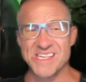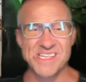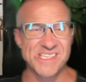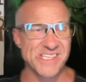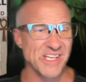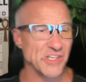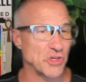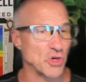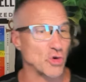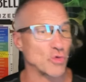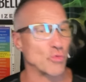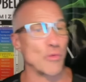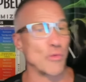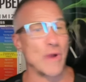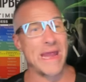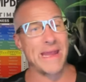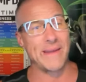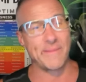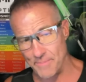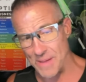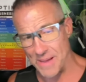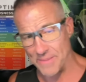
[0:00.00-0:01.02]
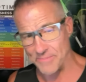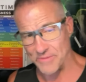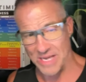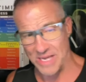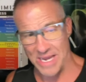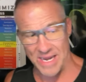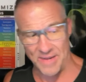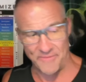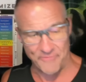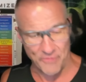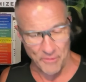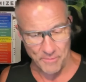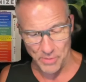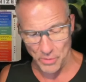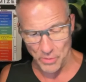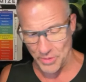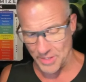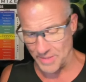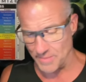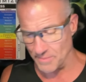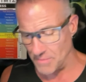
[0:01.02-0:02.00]
it's such a great peptide for
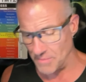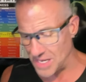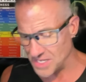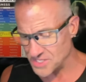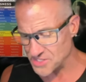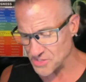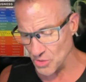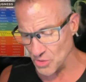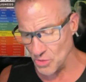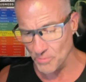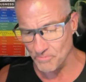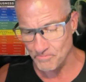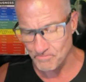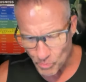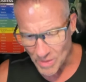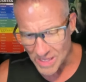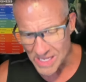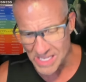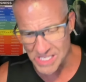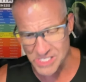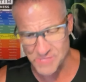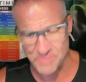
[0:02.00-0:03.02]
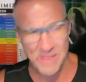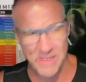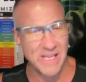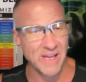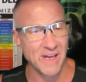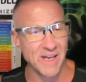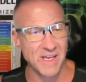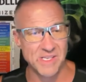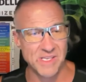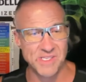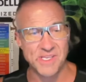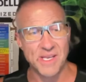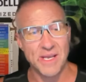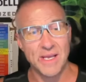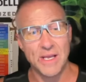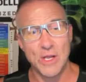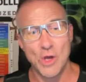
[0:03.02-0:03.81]
building muscle is because